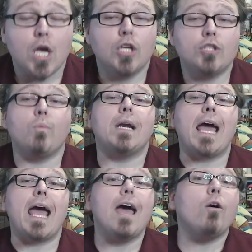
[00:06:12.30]
Someone
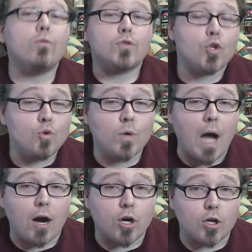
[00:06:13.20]
else who
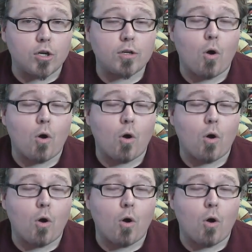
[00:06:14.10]
got hurt